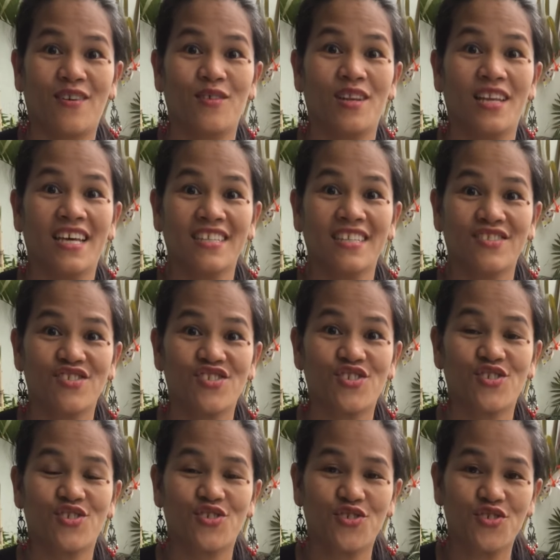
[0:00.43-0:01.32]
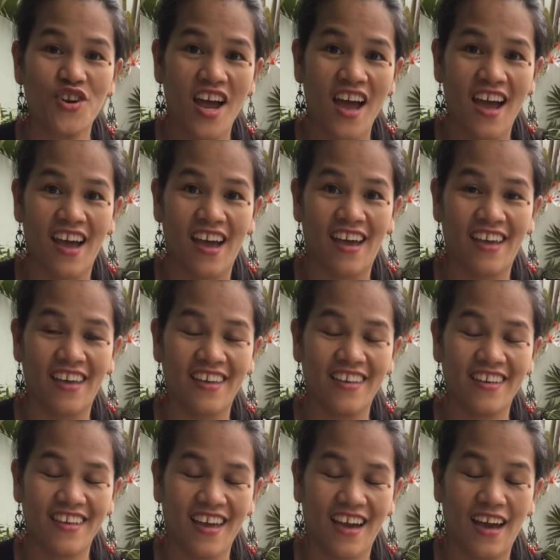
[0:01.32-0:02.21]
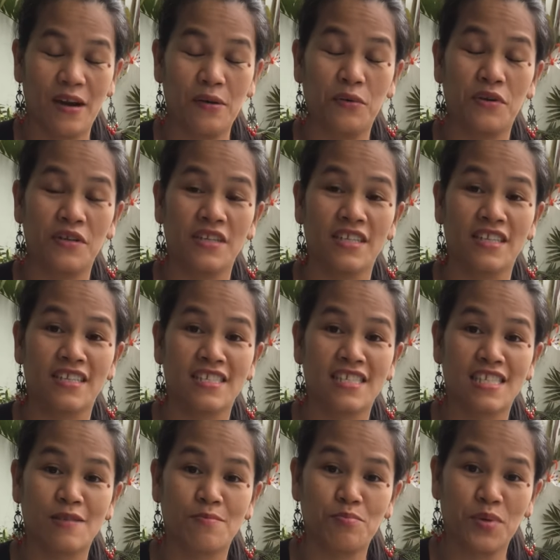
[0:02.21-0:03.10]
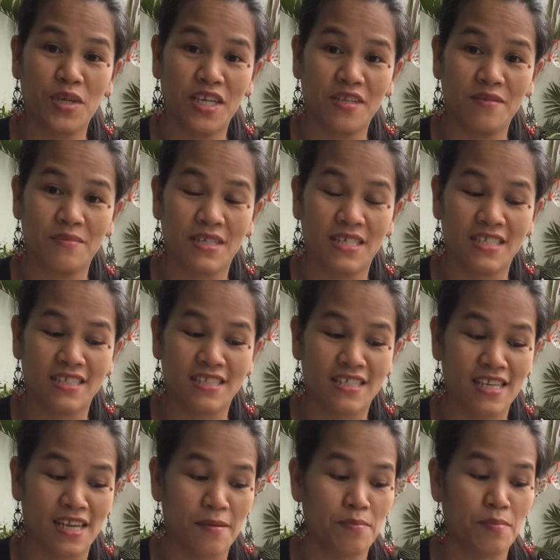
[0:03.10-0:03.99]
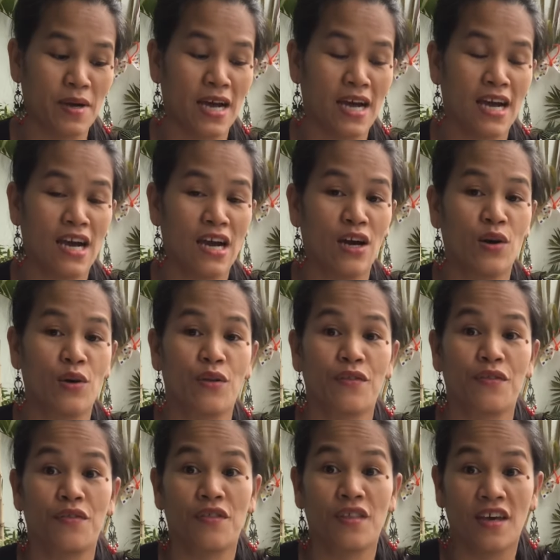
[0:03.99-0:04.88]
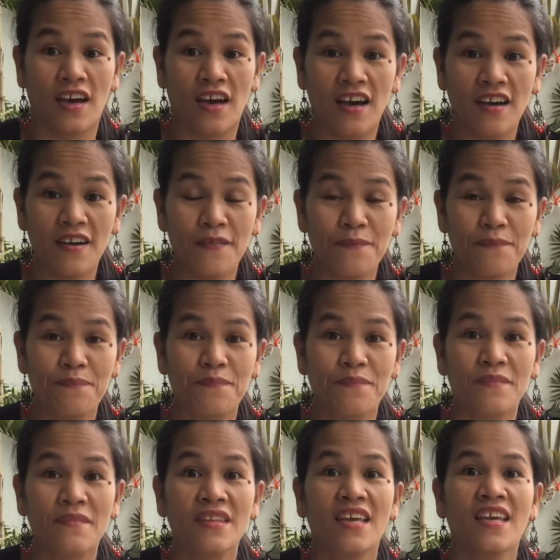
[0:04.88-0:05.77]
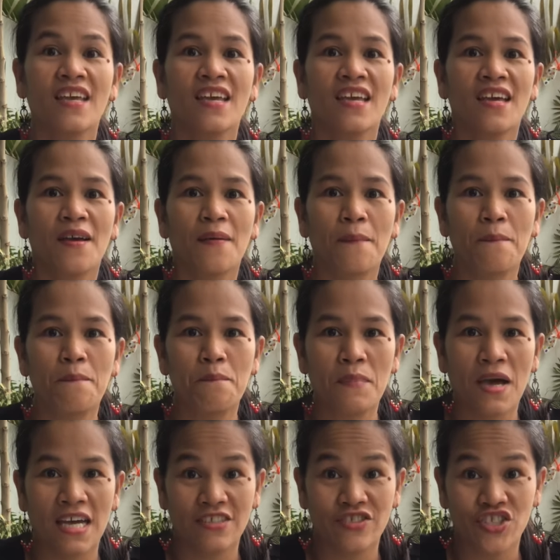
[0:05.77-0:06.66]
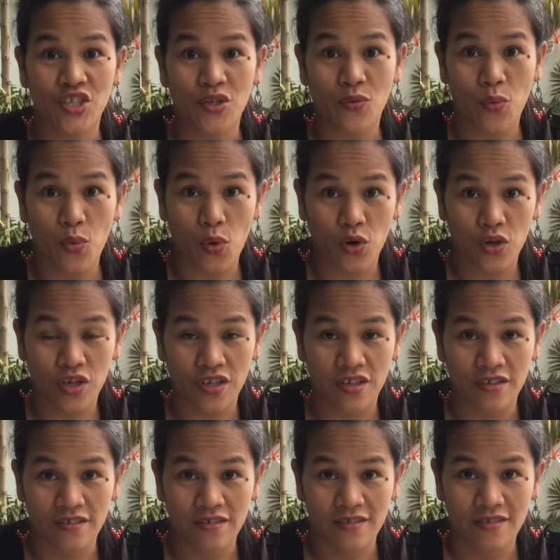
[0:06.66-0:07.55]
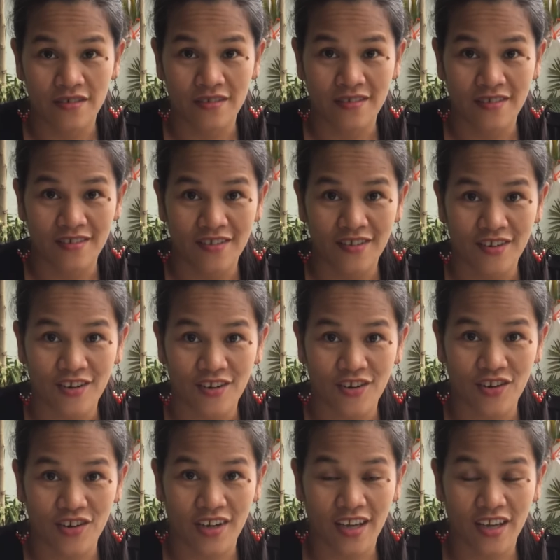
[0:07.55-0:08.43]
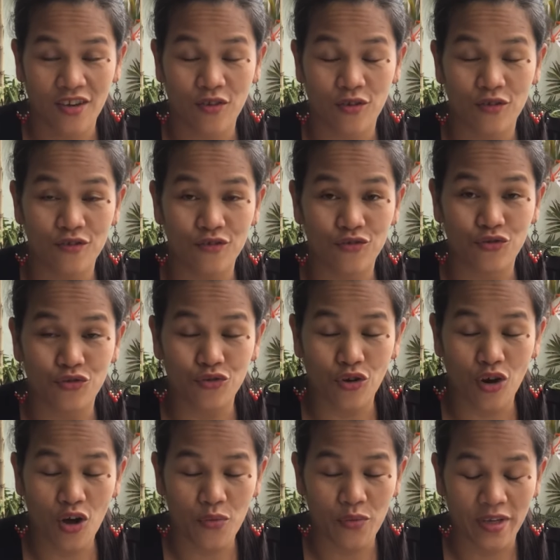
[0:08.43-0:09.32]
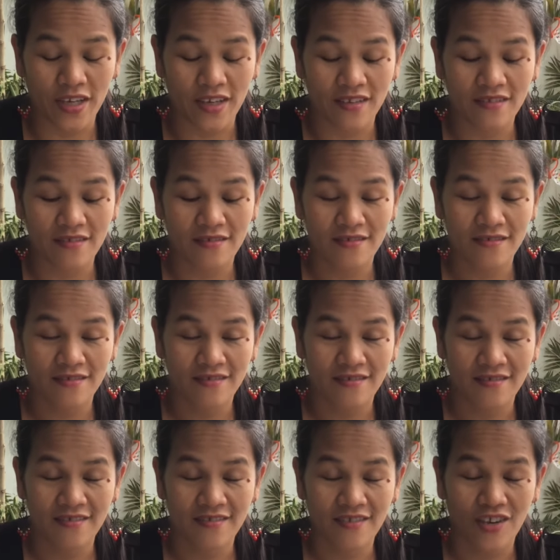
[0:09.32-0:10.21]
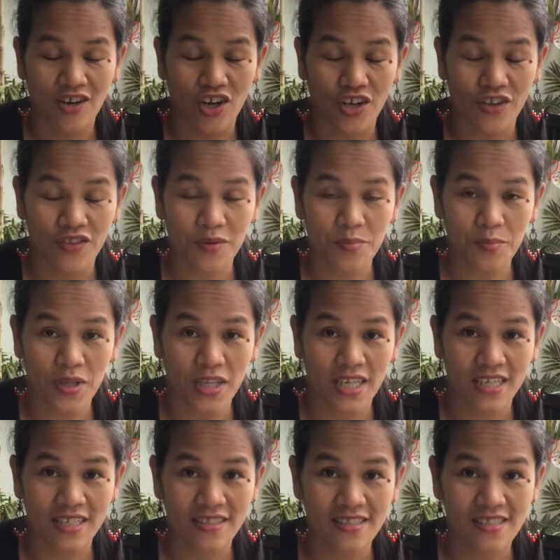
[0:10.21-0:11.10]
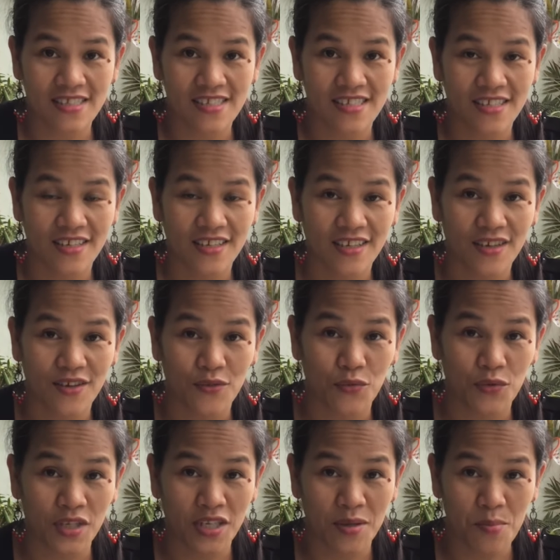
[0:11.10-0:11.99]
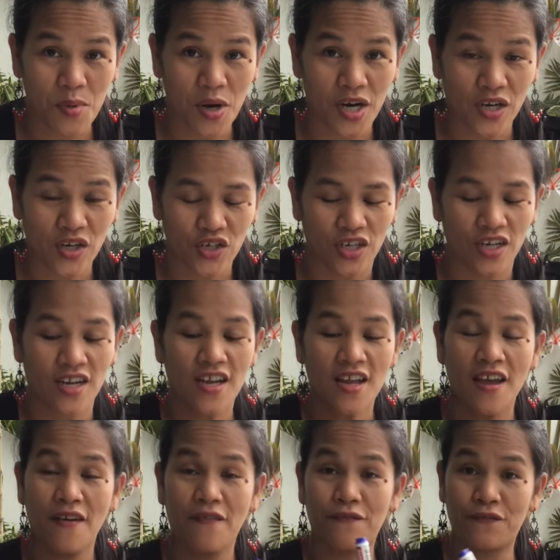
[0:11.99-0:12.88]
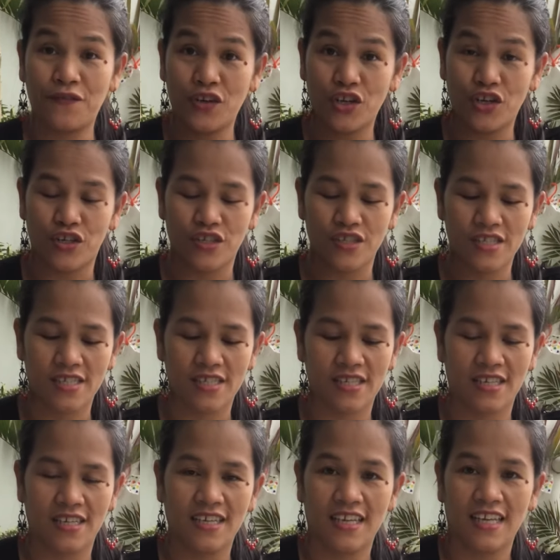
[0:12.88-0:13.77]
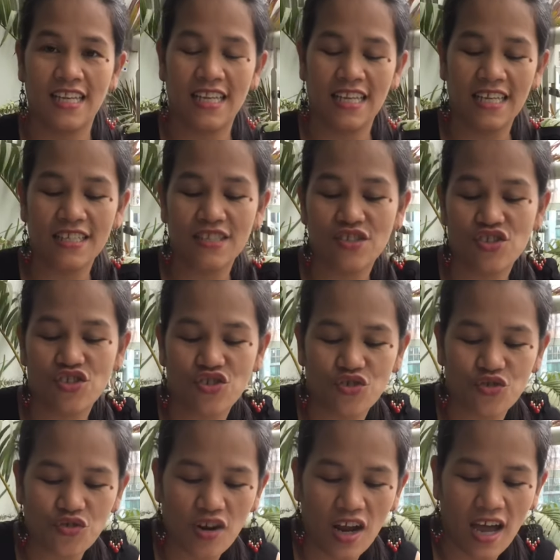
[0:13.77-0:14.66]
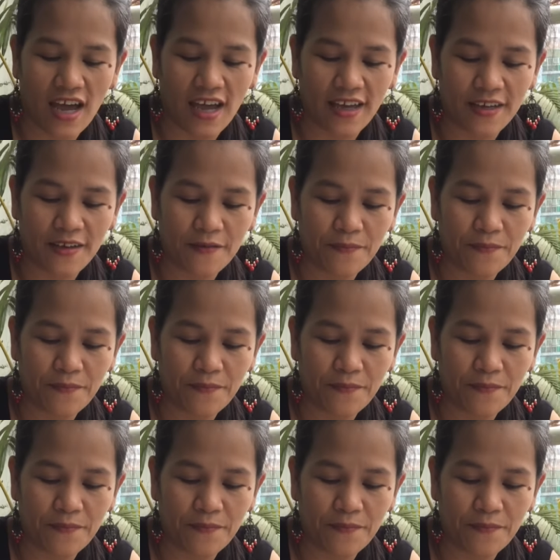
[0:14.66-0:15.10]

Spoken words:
let's try our experiment about the magic water. Okay, or drawing on the plate with a marker. First, let's try